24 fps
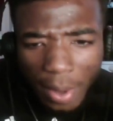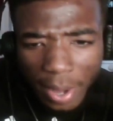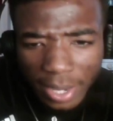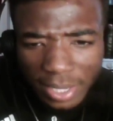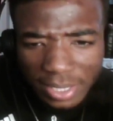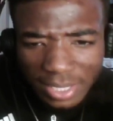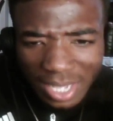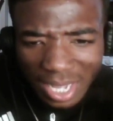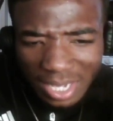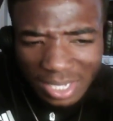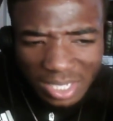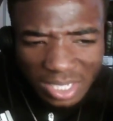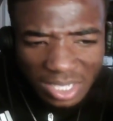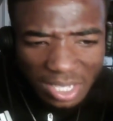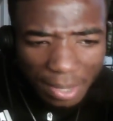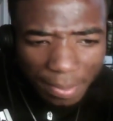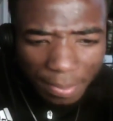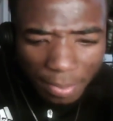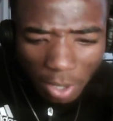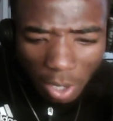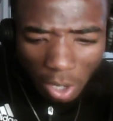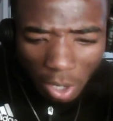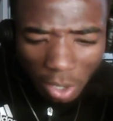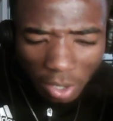Is that the
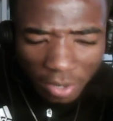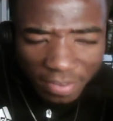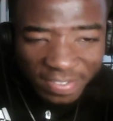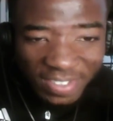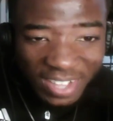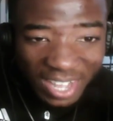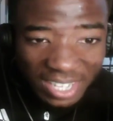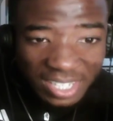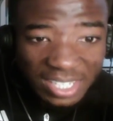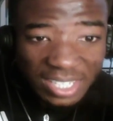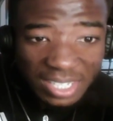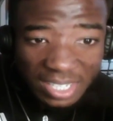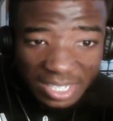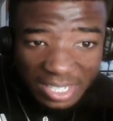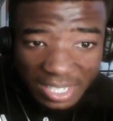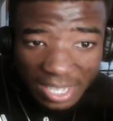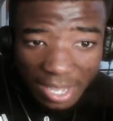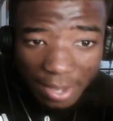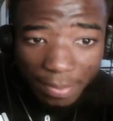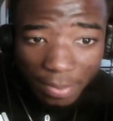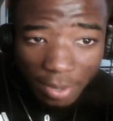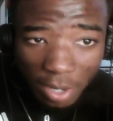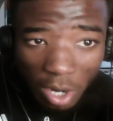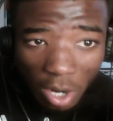same girl? If that's the
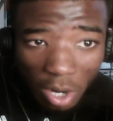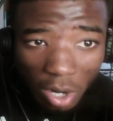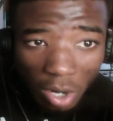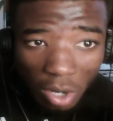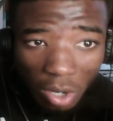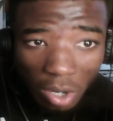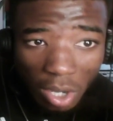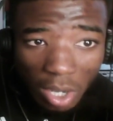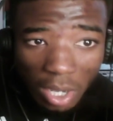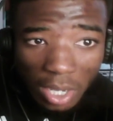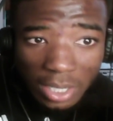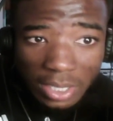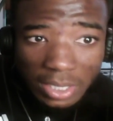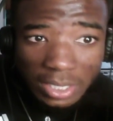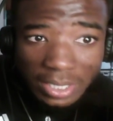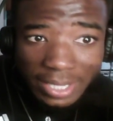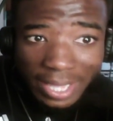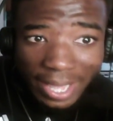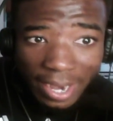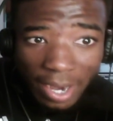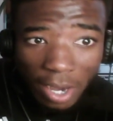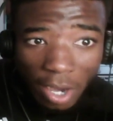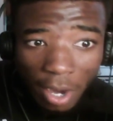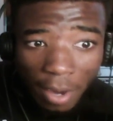same girl,
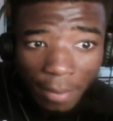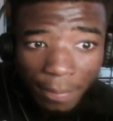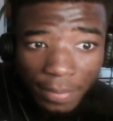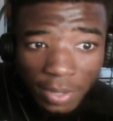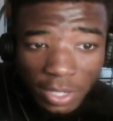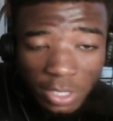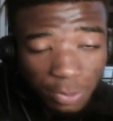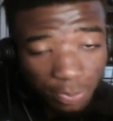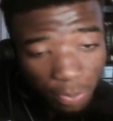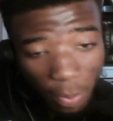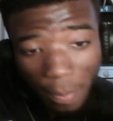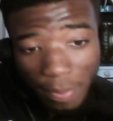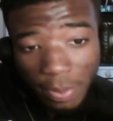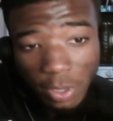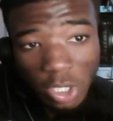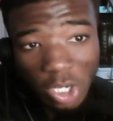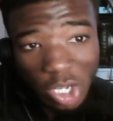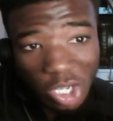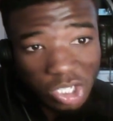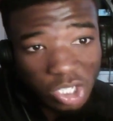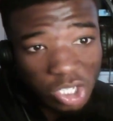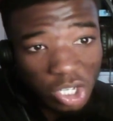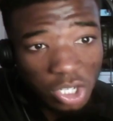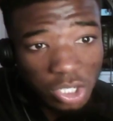then it's probably
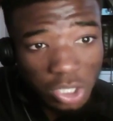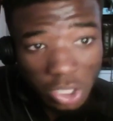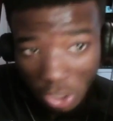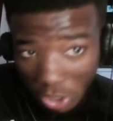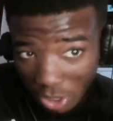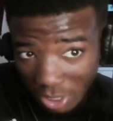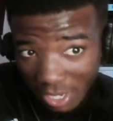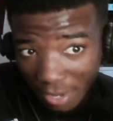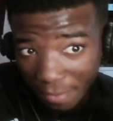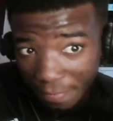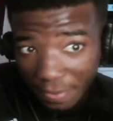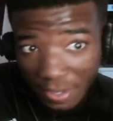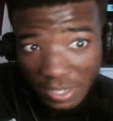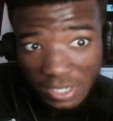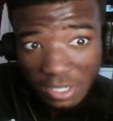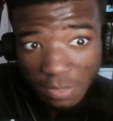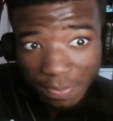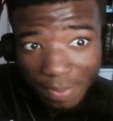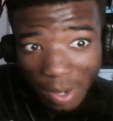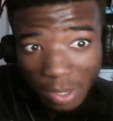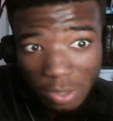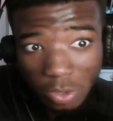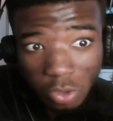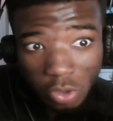not surgery because her face is
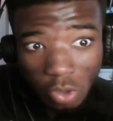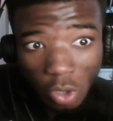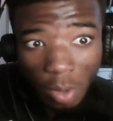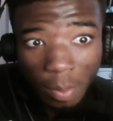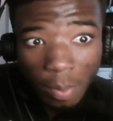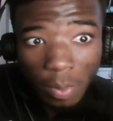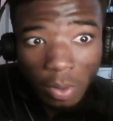back to normal.